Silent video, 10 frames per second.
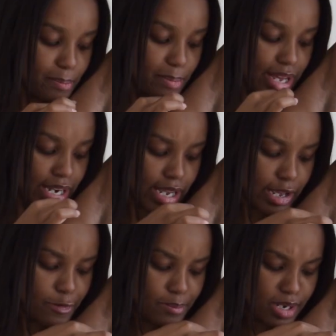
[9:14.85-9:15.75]
but
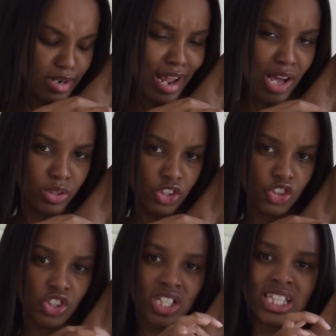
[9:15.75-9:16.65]
now
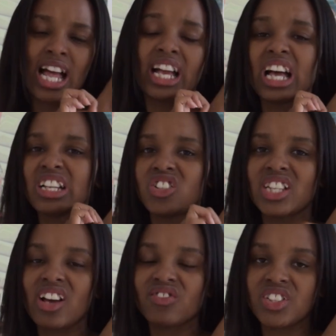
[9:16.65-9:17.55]
it's just like I
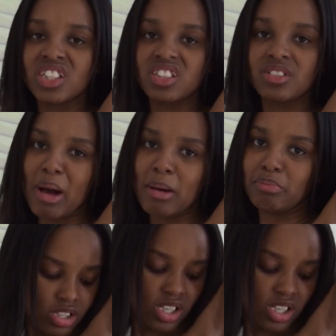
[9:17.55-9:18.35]
just have this bump.